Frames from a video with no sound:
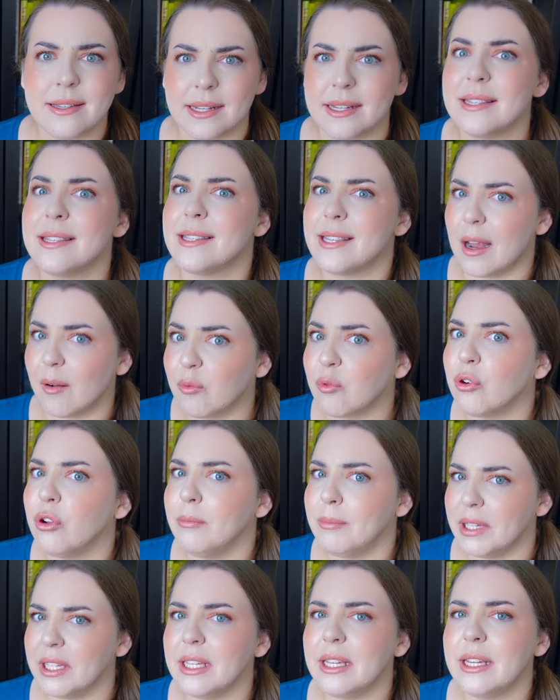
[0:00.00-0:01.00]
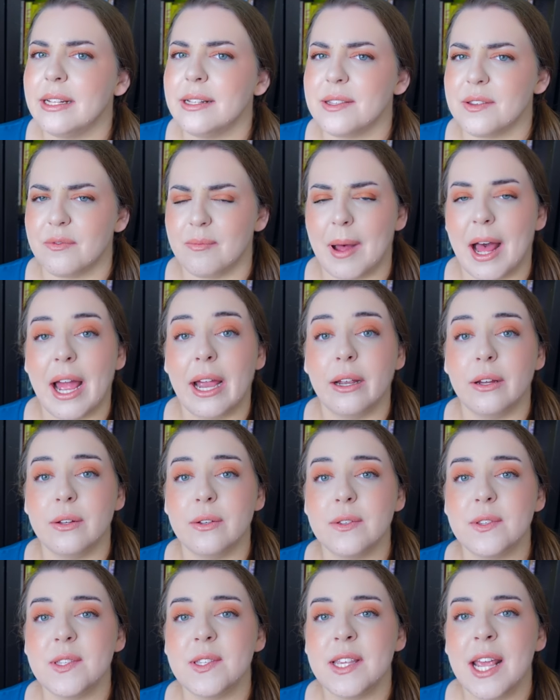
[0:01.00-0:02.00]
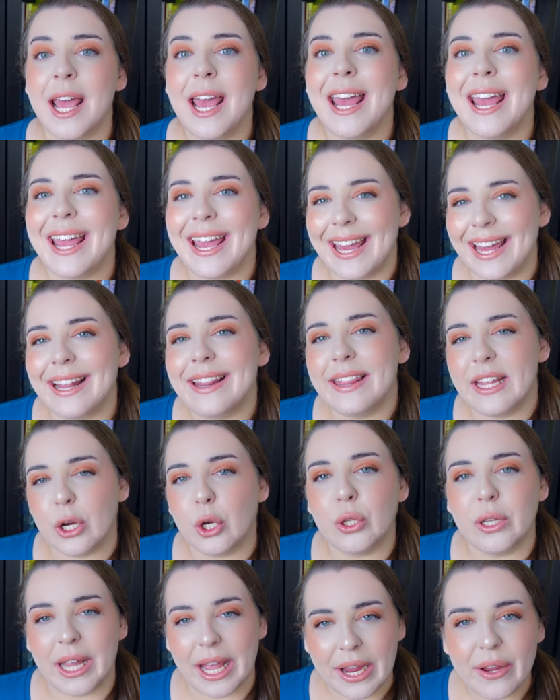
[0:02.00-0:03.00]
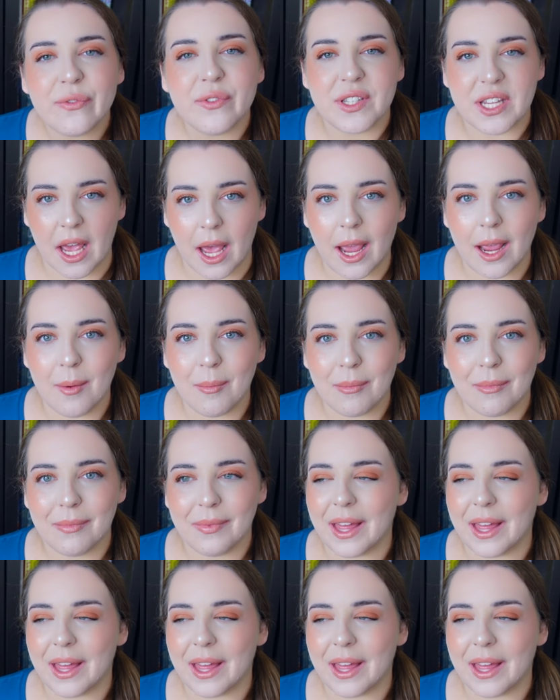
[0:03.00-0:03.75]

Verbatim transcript: like several millions of miles in their lifetime.